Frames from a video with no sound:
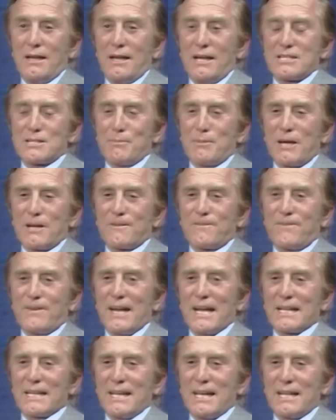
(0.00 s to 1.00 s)
As a matter of
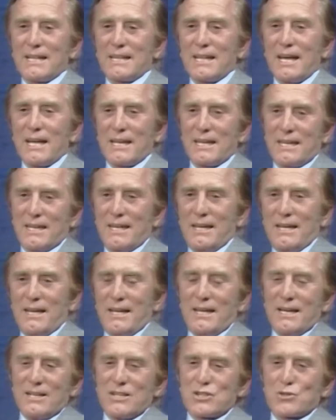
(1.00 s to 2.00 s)
fact, at that
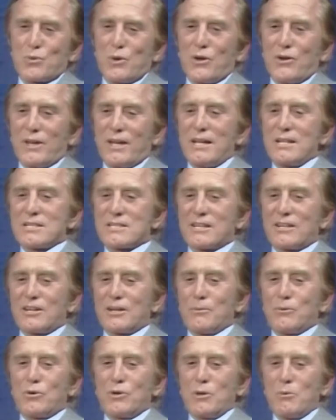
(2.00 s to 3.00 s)
swearing in
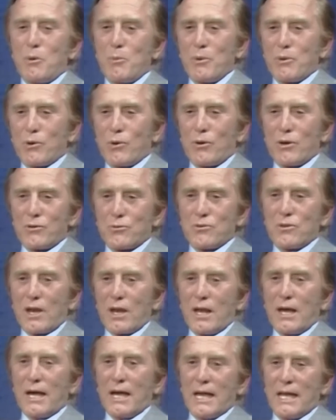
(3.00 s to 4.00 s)
ceremony, when we were going through the
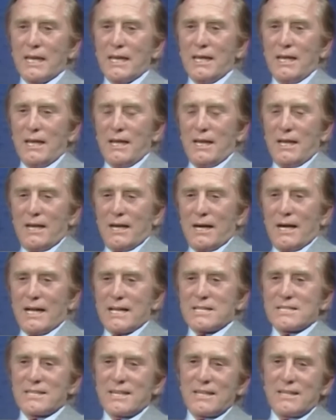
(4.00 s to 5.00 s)
line, I
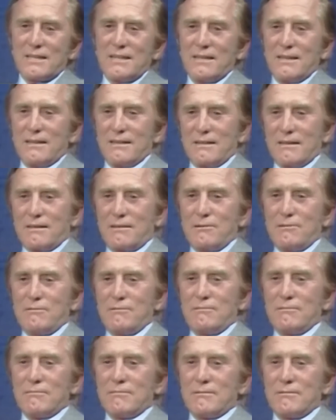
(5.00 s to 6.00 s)
said
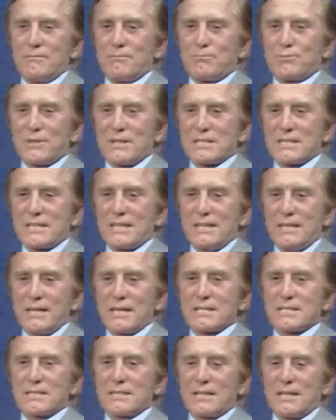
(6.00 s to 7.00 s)
to President
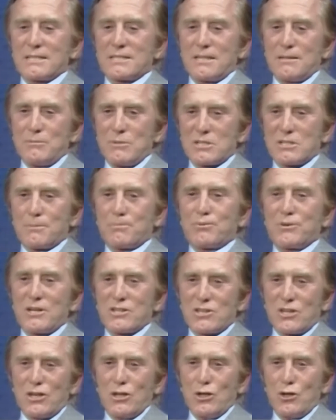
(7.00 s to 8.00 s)
Nixon, I said, Mr.
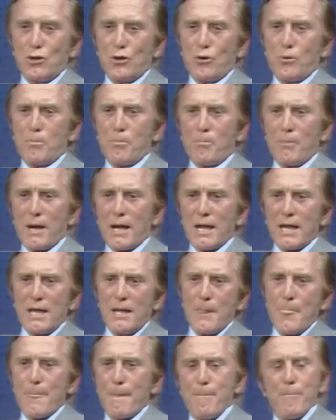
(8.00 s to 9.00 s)
President, you know,
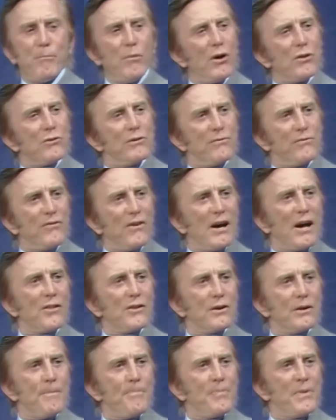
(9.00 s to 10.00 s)
my mother and
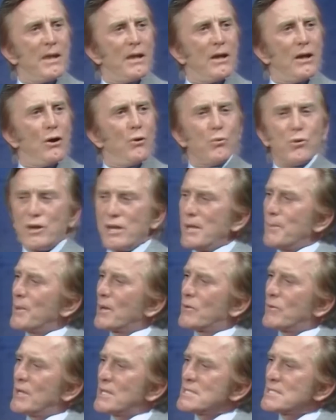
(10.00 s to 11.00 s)
father were
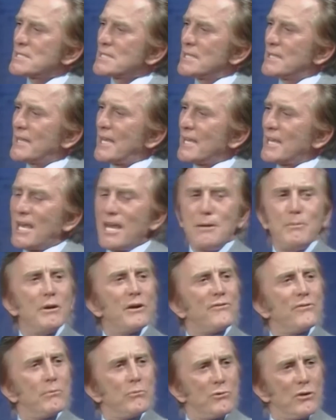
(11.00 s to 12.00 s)
immigrants, and they came
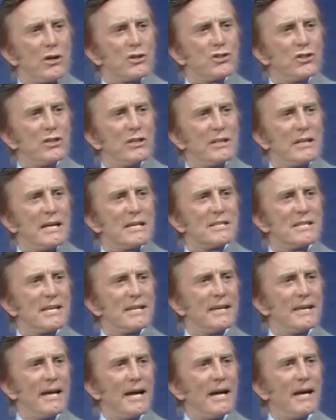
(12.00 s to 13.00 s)
here from Russia, and I said,
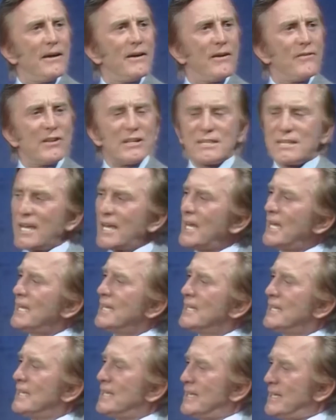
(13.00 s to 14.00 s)
and I have attained